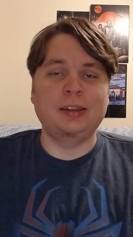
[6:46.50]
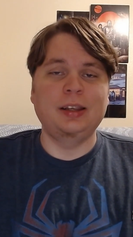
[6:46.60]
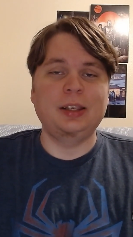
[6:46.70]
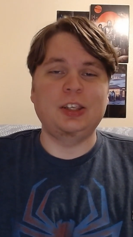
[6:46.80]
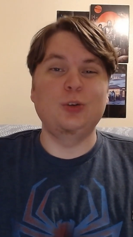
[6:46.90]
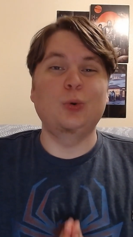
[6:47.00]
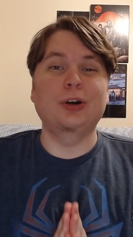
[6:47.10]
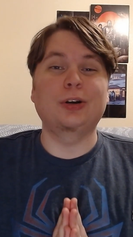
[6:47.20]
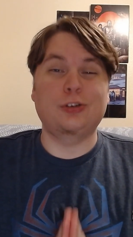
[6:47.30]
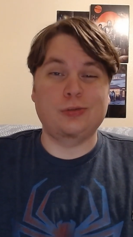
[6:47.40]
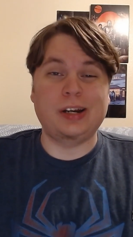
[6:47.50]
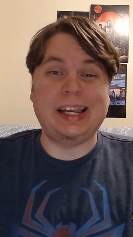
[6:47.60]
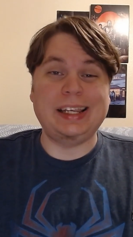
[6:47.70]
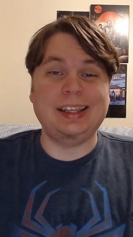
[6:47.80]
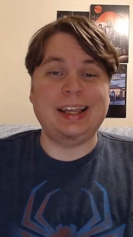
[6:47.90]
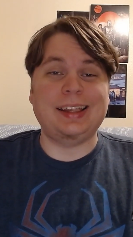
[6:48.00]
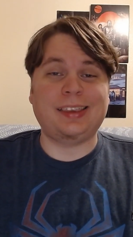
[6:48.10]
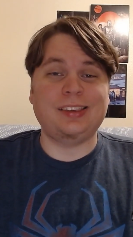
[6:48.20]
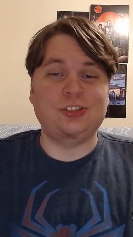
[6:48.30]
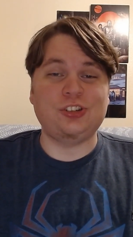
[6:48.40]
You were great as
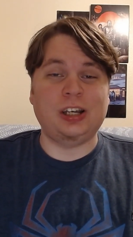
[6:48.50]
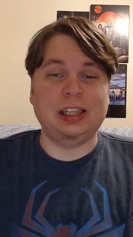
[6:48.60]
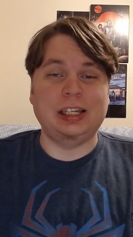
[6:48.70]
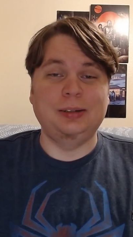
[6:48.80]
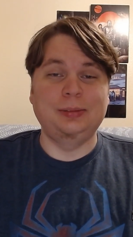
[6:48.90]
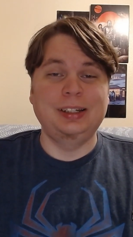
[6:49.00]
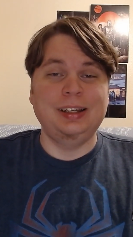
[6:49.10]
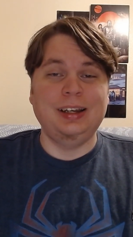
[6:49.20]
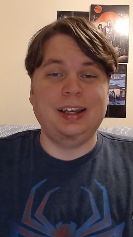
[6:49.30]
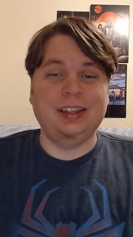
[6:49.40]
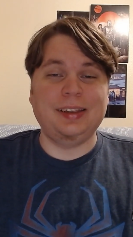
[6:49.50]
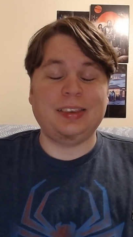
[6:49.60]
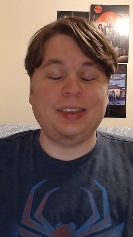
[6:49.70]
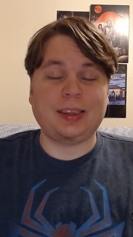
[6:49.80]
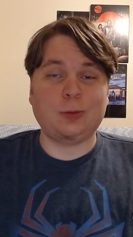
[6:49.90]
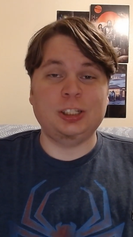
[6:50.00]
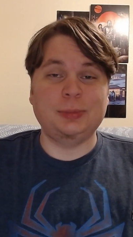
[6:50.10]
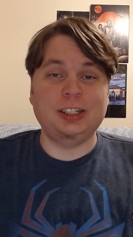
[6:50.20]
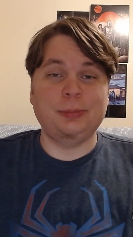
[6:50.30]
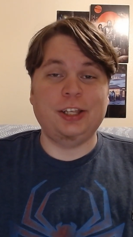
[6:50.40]
T'Challa. And this next one I'm going to
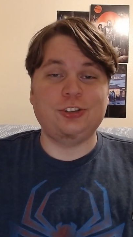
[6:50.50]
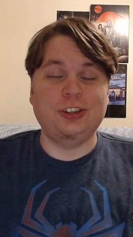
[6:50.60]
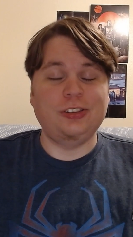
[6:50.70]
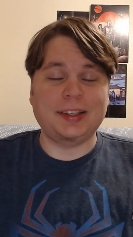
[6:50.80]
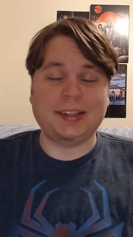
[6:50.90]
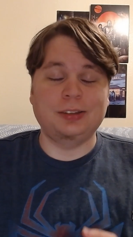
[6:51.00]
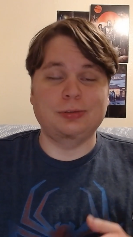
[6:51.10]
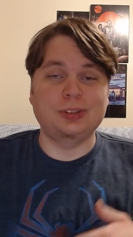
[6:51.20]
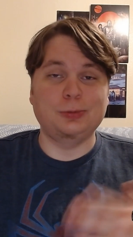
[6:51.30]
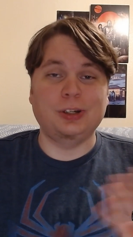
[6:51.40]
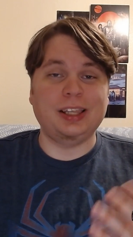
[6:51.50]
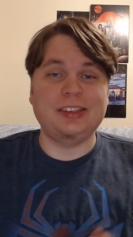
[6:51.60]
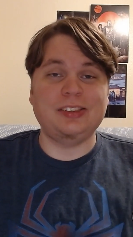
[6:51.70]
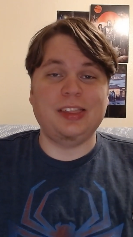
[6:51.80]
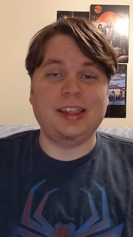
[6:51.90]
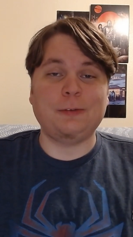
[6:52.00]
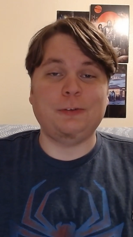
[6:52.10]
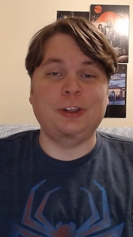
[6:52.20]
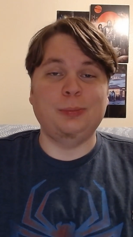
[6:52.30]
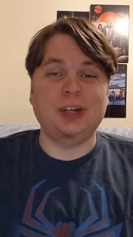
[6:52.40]
mention doesn't relate to this
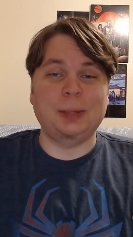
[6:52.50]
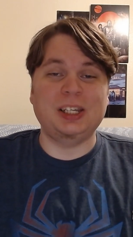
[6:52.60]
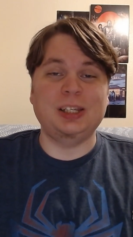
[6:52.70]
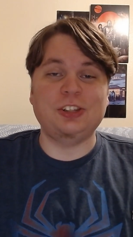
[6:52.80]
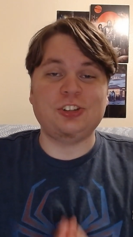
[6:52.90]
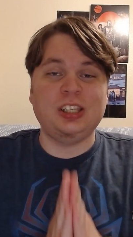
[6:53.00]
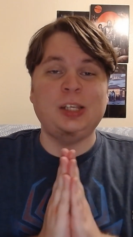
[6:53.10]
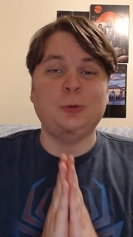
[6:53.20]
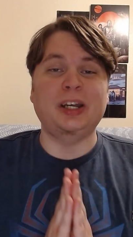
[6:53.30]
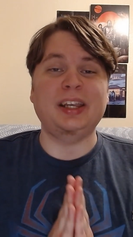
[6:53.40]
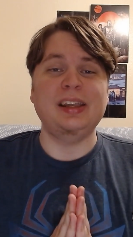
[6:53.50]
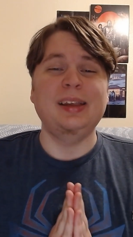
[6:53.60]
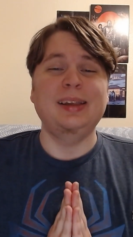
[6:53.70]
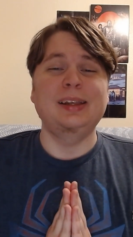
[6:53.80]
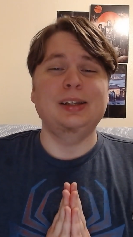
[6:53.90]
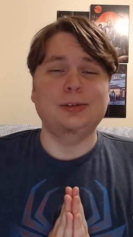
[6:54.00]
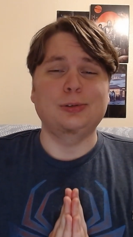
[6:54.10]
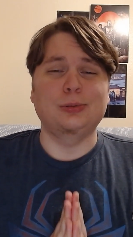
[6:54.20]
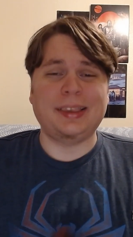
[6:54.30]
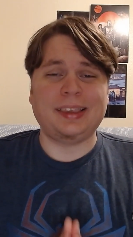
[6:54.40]
film, but I'm going to mention anyway.
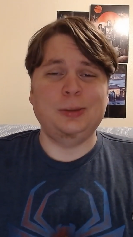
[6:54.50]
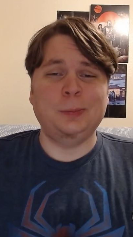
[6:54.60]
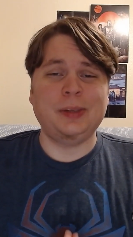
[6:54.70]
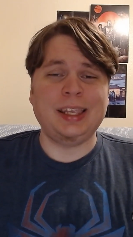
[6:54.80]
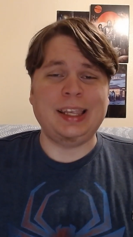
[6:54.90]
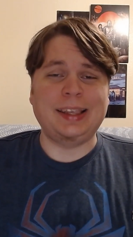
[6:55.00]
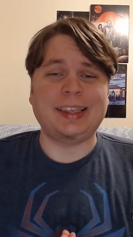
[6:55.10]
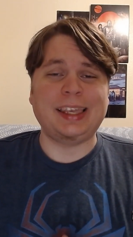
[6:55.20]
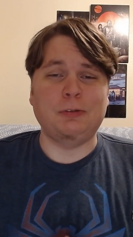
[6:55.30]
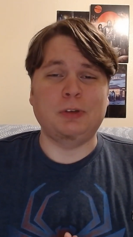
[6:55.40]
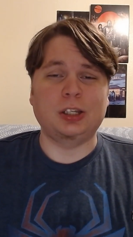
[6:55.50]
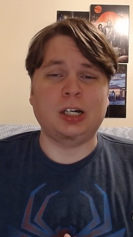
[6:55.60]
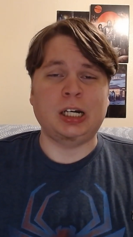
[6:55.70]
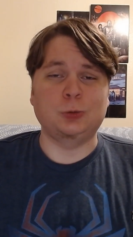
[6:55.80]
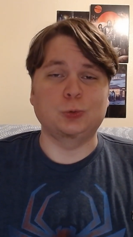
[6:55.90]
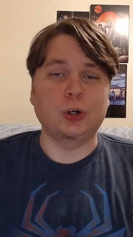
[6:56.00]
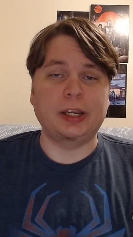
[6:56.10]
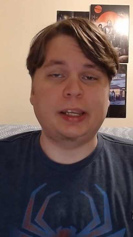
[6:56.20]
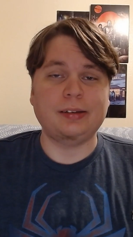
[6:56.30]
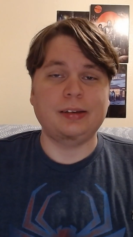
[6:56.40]
Rest in peace, Kevin Conroy.
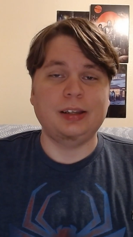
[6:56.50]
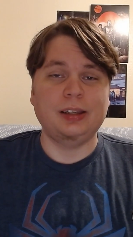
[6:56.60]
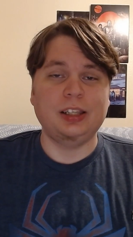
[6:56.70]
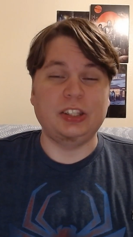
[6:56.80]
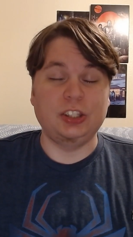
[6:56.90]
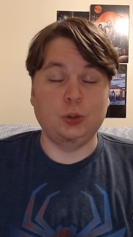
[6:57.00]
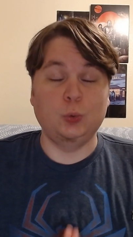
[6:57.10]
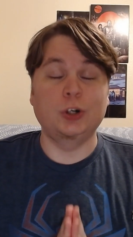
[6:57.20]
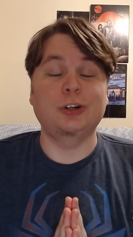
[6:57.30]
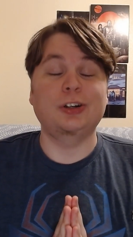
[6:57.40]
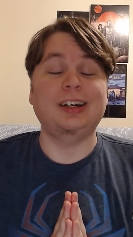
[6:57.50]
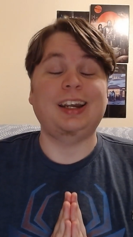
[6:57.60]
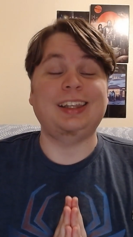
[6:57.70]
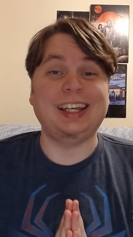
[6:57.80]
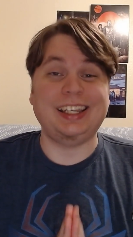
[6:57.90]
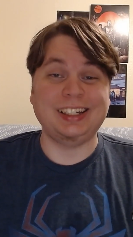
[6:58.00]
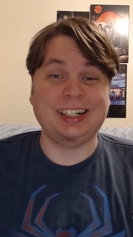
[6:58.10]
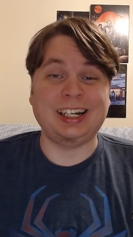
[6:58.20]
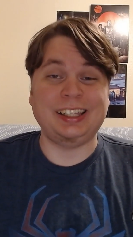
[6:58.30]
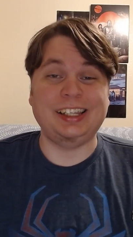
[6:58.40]
You were an
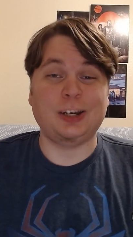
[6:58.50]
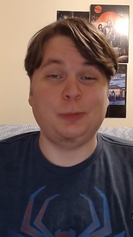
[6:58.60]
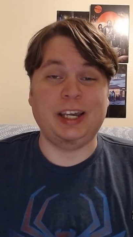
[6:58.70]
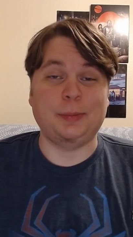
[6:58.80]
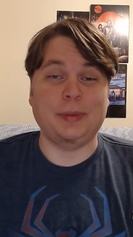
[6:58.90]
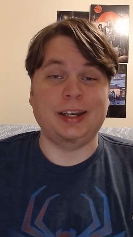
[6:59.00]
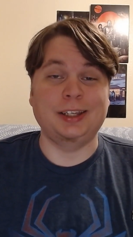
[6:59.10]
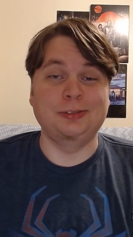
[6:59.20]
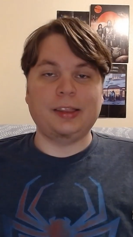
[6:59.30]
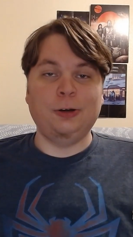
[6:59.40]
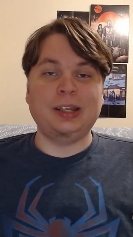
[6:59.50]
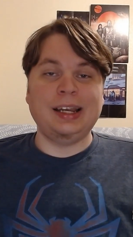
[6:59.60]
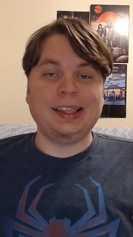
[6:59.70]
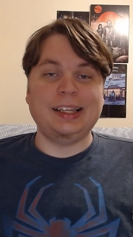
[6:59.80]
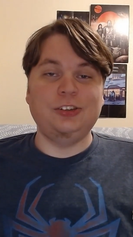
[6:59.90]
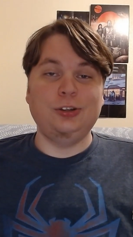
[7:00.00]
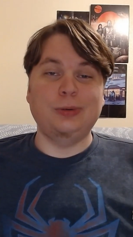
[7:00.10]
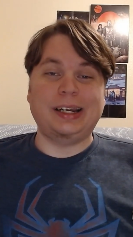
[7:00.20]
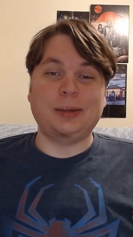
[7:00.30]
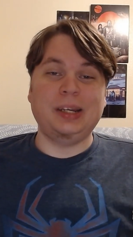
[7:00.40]
iconic Batman. So guys, I
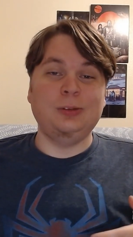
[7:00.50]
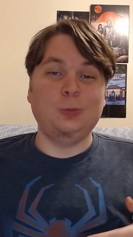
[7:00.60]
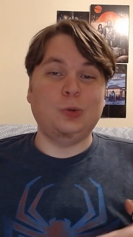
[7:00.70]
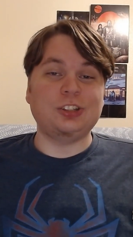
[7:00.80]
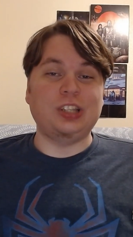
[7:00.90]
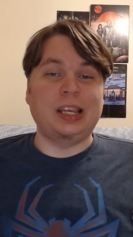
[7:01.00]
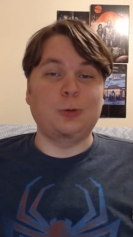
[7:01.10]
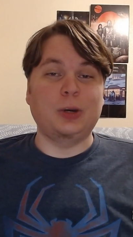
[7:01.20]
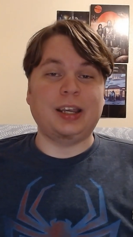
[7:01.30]
do recommend watching